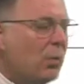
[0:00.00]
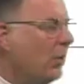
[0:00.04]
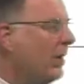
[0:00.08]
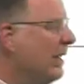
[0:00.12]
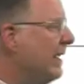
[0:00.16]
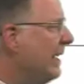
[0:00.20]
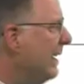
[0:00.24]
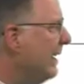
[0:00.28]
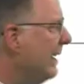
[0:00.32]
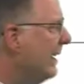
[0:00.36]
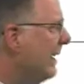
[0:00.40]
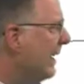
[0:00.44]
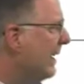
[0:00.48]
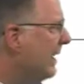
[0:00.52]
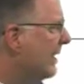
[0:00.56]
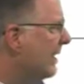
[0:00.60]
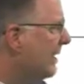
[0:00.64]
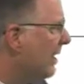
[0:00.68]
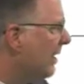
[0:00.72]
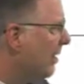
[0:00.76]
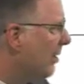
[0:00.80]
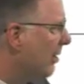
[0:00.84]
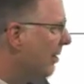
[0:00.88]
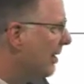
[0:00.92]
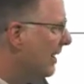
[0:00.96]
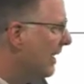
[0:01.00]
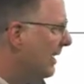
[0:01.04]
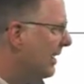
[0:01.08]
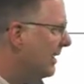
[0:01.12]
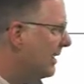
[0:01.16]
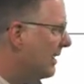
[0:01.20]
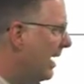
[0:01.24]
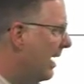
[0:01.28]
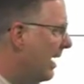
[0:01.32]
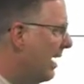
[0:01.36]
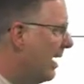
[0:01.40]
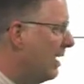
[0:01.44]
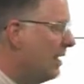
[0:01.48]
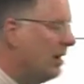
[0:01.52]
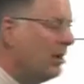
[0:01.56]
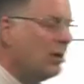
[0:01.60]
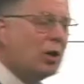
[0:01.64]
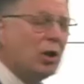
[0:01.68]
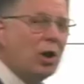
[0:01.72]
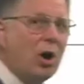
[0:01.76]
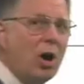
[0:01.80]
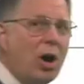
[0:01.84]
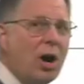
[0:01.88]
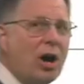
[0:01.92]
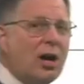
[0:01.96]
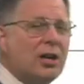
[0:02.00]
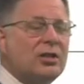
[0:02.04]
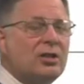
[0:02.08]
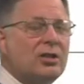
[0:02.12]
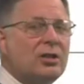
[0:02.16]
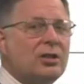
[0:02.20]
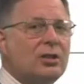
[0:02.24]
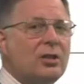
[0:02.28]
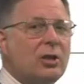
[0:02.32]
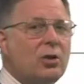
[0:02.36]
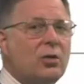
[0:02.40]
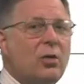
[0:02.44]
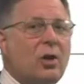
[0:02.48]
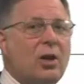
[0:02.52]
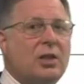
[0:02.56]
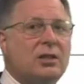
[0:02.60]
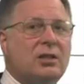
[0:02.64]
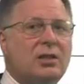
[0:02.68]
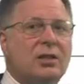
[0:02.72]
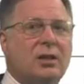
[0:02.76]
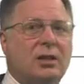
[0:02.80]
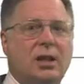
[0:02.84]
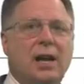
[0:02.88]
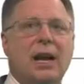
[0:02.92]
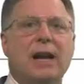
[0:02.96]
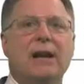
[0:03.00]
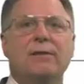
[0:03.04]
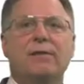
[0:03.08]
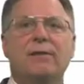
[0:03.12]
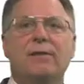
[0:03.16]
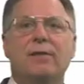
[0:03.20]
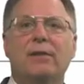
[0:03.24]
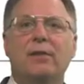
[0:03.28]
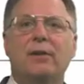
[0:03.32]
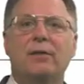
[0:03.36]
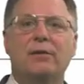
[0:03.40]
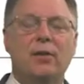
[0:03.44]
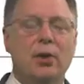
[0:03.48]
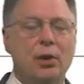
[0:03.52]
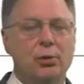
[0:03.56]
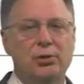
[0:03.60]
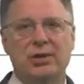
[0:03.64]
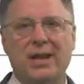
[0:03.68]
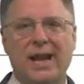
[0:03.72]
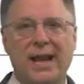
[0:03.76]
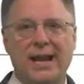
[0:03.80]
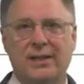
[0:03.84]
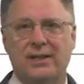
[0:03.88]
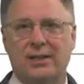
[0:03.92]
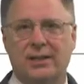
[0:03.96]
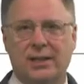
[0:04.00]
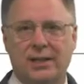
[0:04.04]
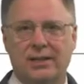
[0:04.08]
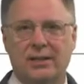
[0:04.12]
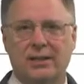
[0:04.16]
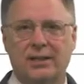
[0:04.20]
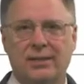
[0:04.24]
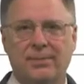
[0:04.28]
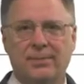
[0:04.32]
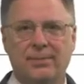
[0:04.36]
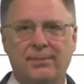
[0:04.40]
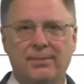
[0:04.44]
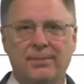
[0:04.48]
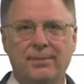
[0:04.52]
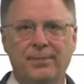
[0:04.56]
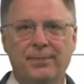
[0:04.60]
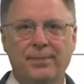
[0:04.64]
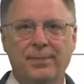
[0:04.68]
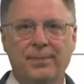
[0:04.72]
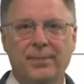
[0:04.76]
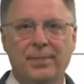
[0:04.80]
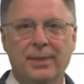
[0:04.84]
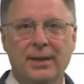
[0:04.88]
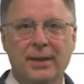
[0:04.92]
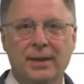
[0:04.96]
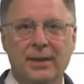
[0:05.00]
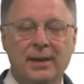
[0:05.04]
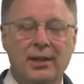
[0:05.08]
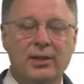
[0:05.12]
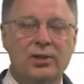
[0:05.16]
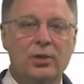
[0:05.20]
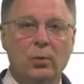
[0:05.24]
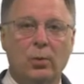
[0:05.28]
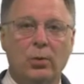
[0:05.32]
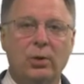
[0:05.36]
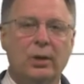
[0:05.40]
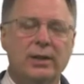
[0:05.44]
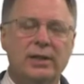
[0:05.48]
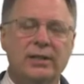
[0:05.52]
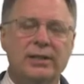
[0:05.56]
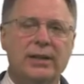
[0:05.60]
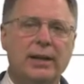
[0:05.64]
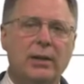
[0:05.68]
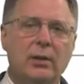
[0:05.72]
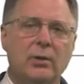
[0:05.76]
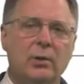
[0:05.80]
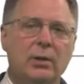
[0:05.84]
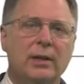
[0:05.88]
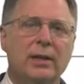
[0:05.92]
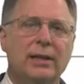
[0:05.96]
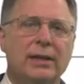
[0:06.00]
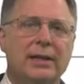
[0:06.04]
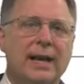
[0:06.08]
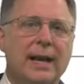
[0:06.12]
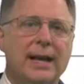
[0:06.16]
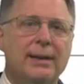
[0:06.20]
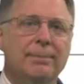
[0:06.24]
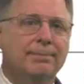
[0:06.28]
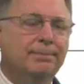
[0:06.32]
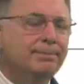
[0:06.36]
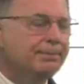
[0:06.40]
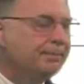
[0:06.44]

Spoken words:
We need to consider the entire costs across the life of those assets. And so we're going to take a look at that.